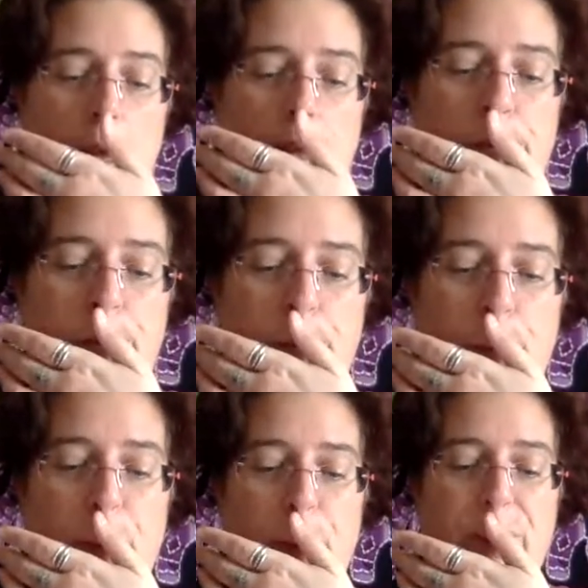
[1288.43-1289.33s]

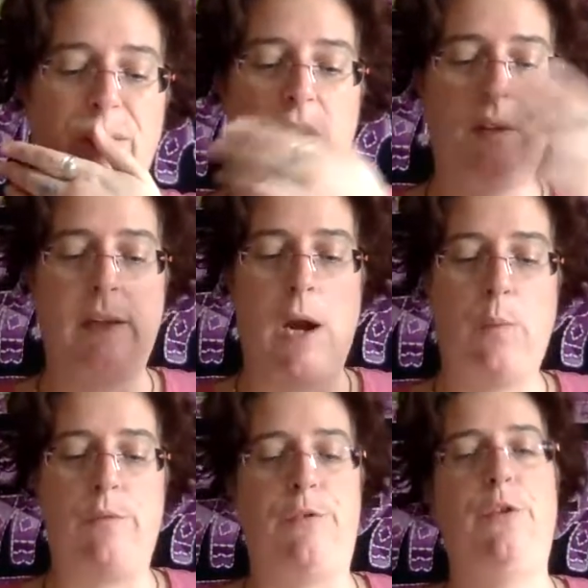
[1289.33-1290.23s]
So now
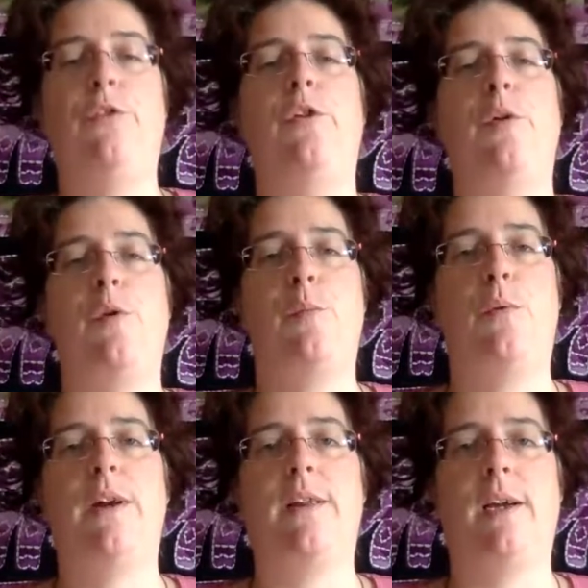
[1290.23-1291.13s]
we've just done a
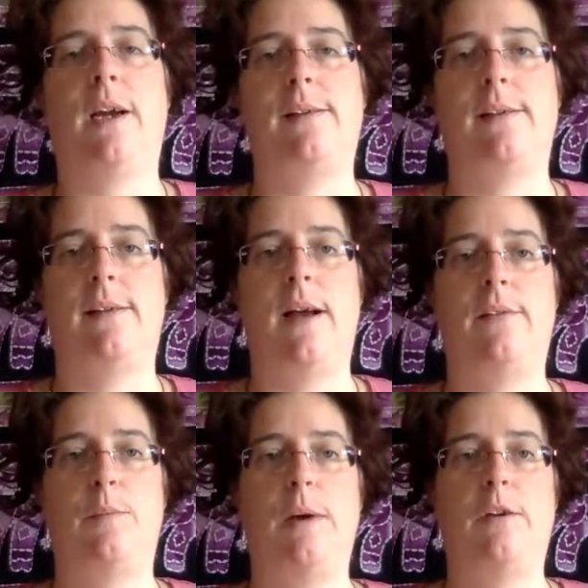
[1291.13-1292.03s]
breathing
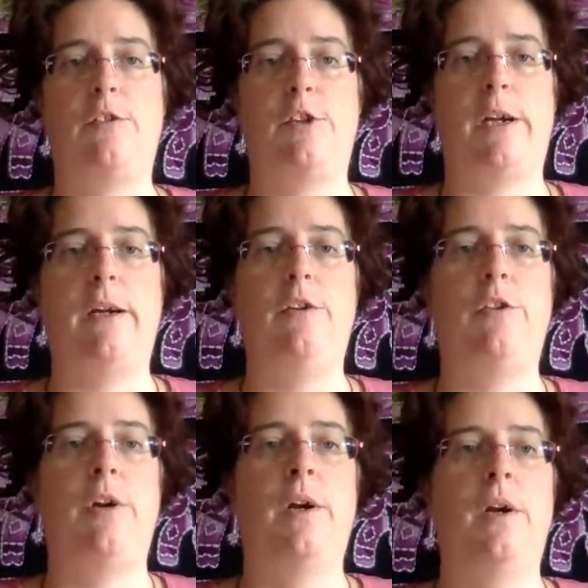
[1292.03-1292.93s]
exercise about
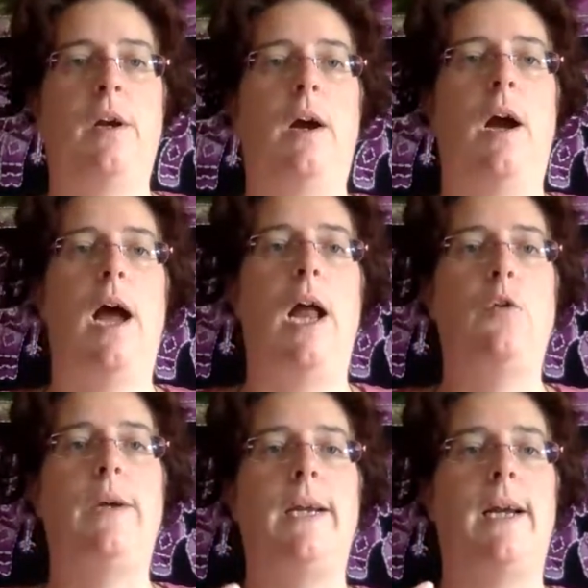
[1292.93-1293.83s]
change,
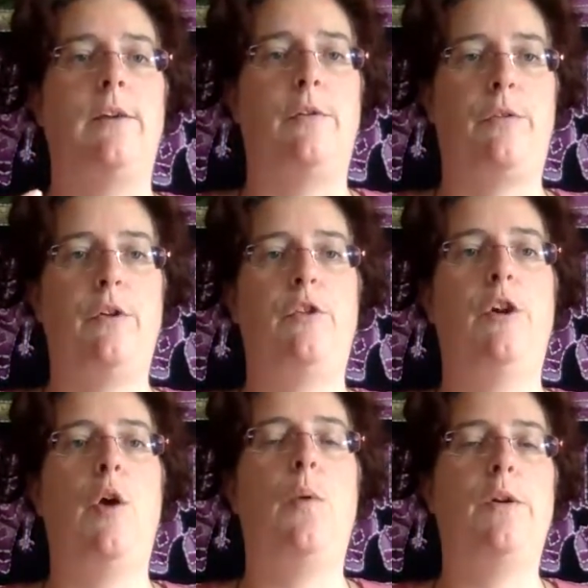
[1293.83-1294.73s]
looking at the
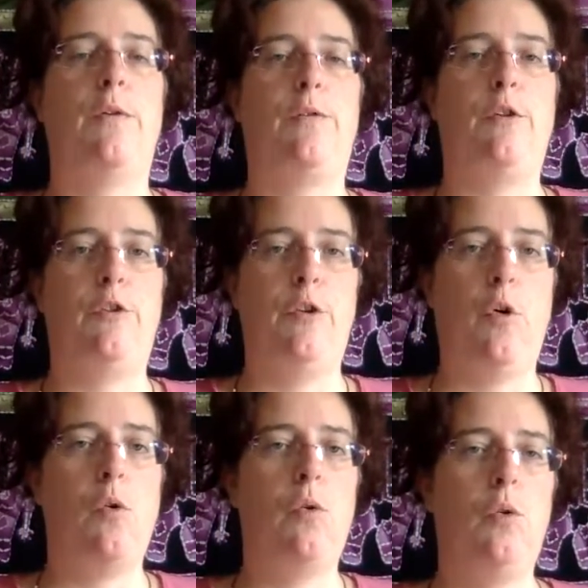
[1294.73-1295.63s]
future, what the future
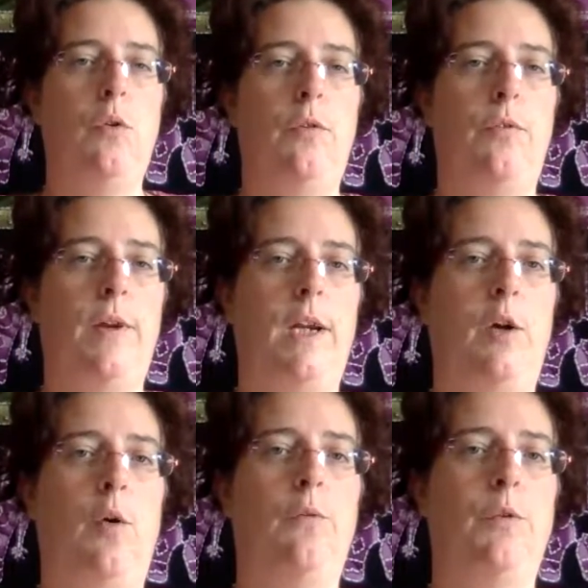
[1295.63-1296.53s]
holds,
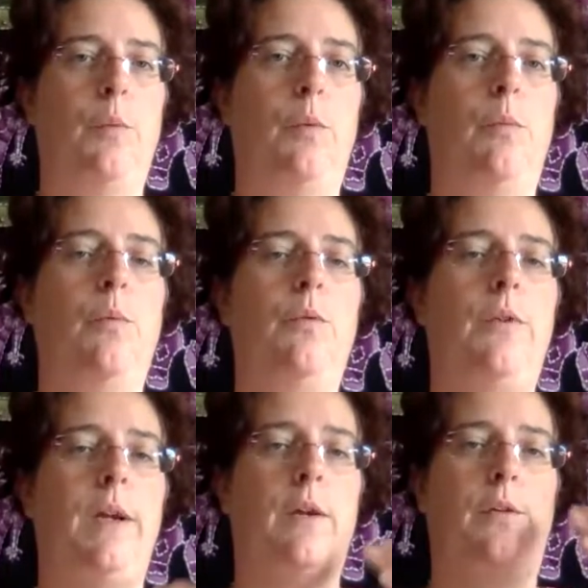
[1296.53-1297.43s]
feeling comfortable
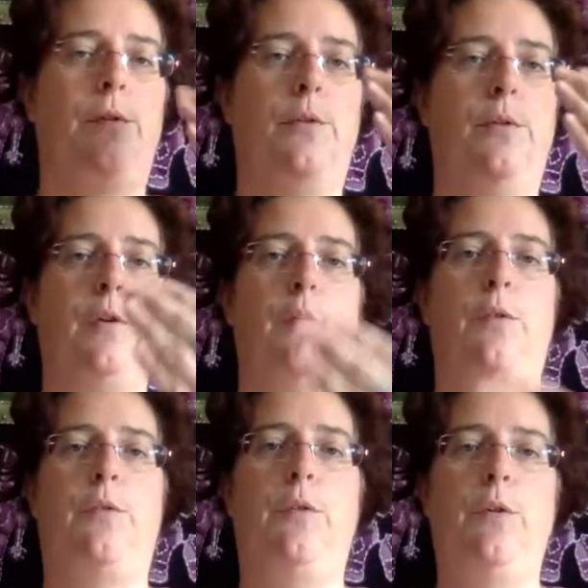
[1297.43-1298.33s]
moving through into the
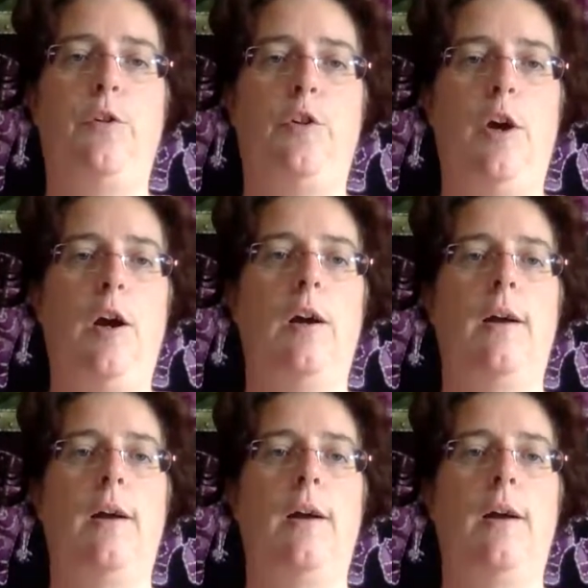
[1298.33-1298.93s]
future,